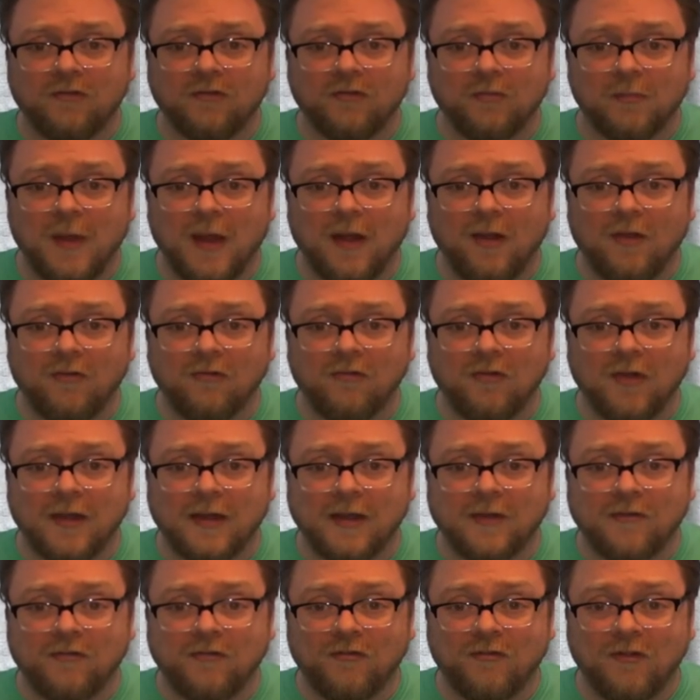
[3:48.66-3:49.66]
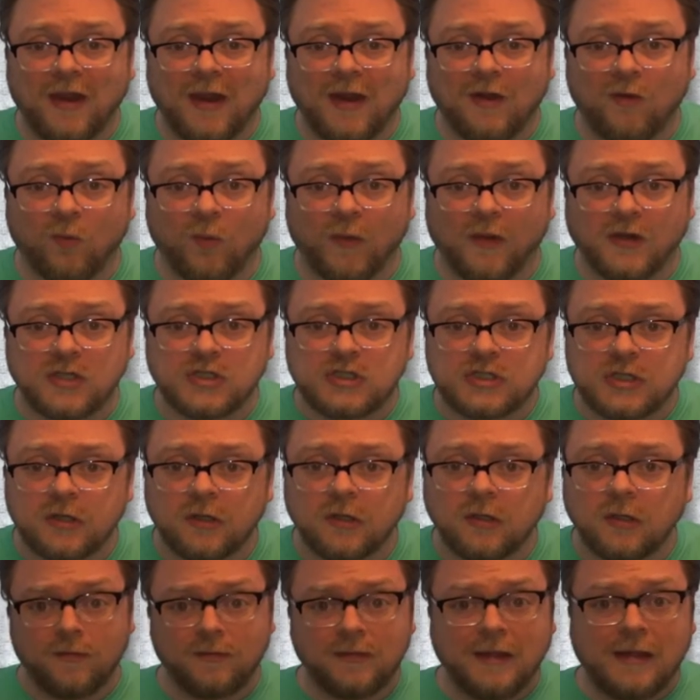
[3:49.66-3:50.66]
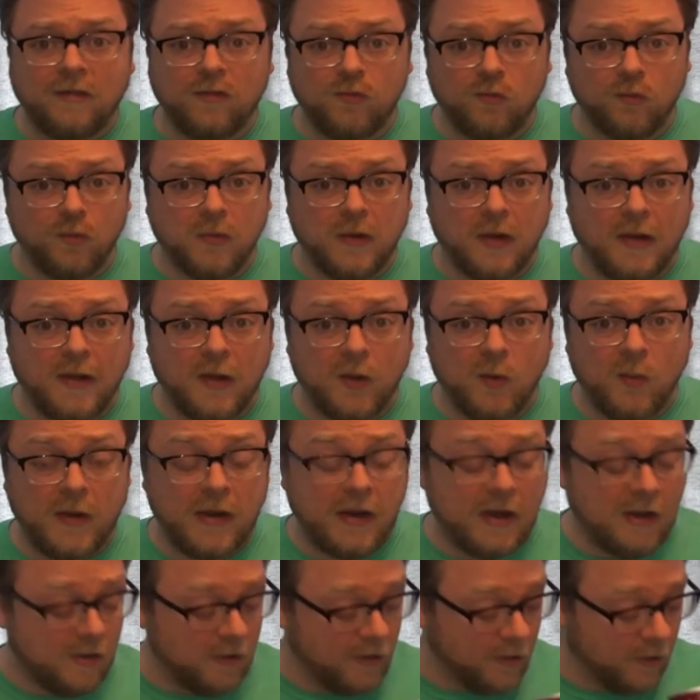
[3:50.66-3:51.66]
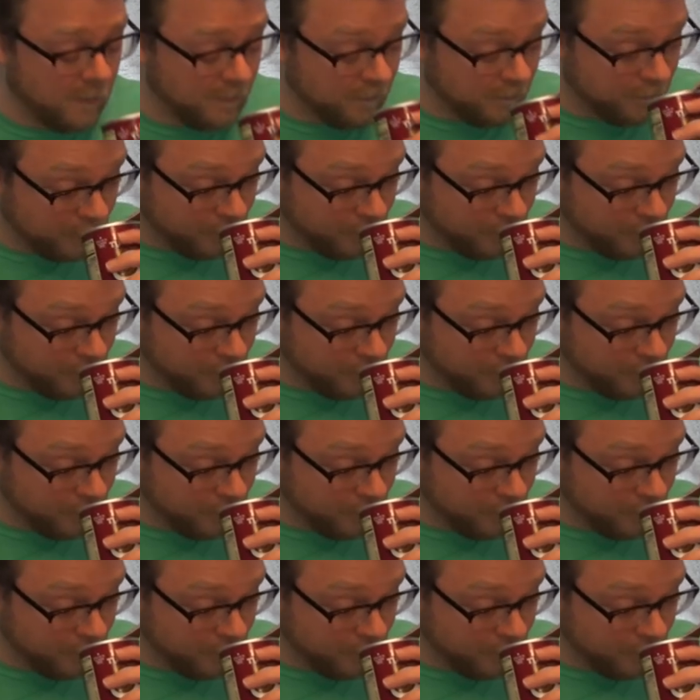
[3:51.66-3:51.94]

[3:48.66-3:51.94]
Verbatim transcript: smells like a sandwich. That's really weird.